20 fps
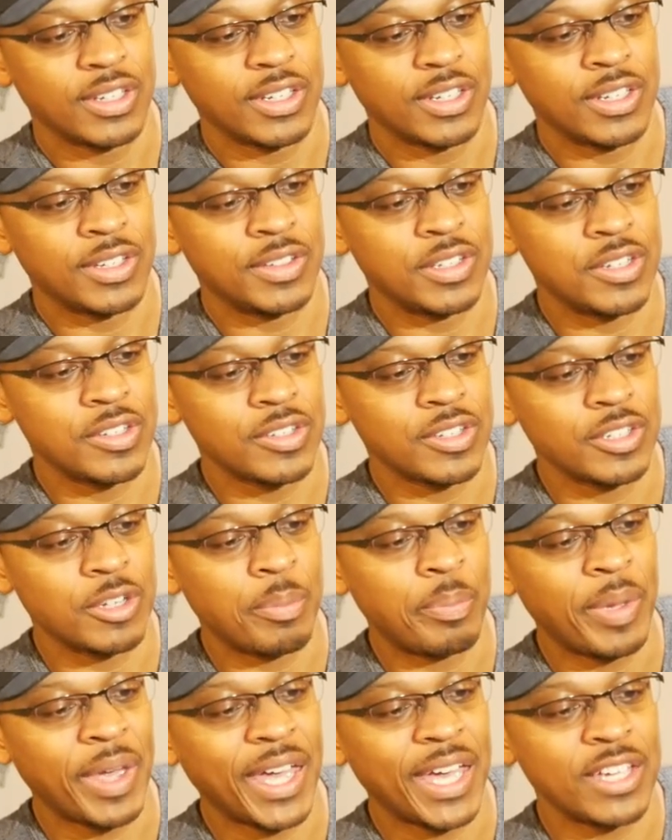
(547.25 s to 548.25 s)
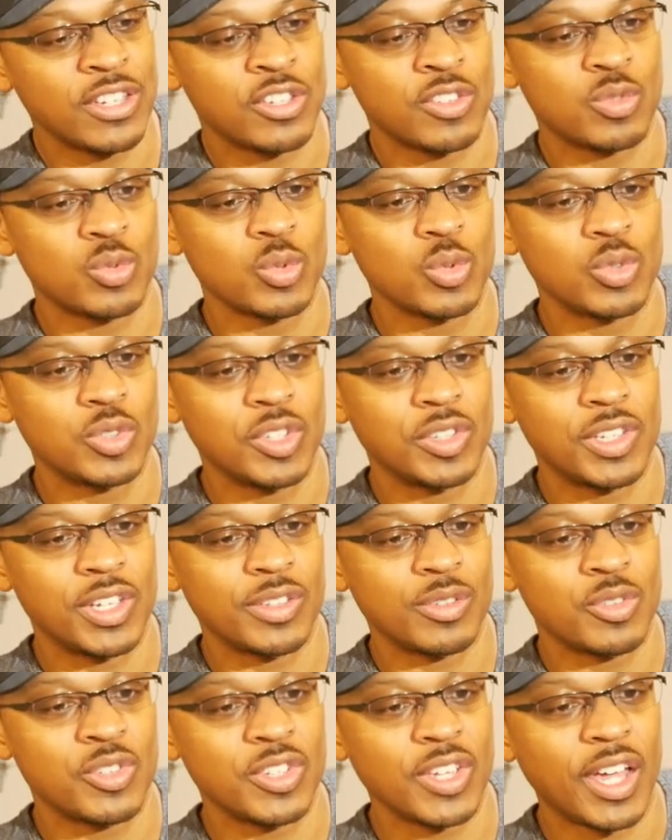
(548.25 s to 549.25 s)
And then it's going to pass through to the
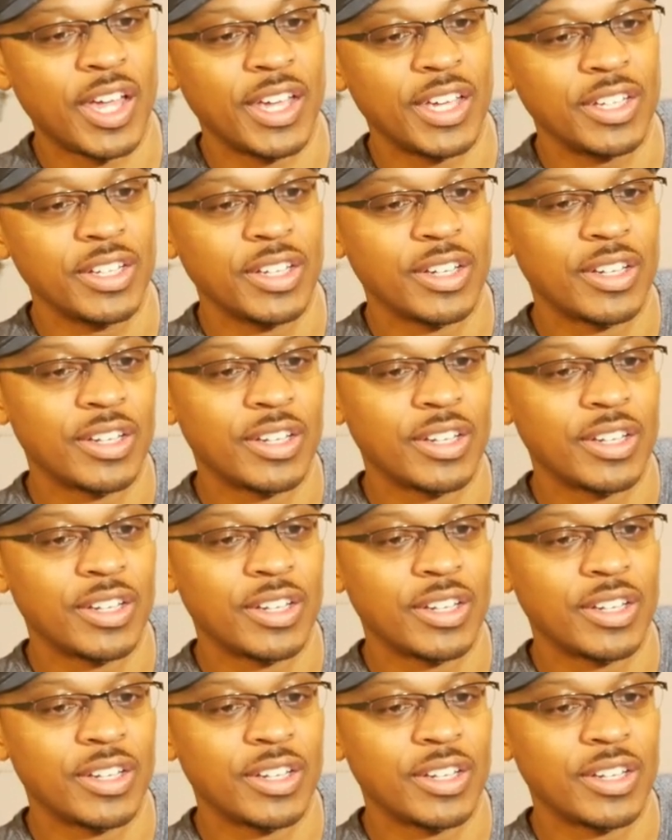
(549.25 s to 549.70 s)
other side.